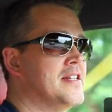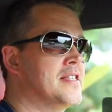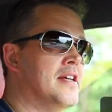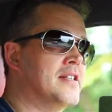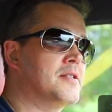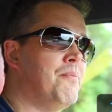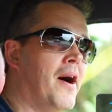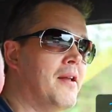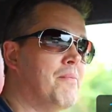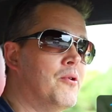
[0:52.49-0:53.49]
is that
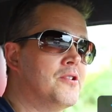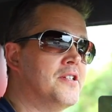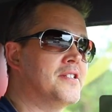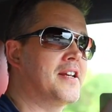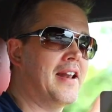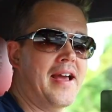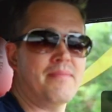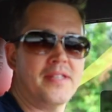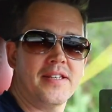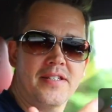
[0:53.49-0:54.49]
despite Porsche's
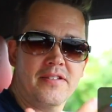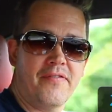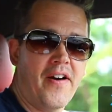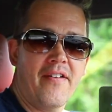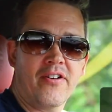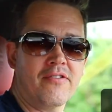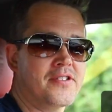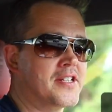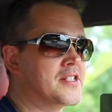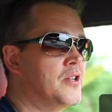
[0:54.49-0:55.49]
claims that this is a
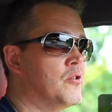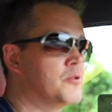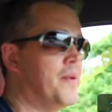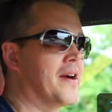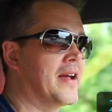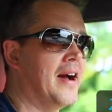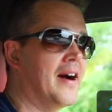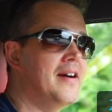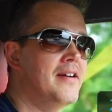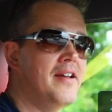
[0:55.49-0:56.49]
560 horsepower
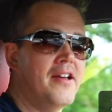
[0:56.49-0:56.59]
car,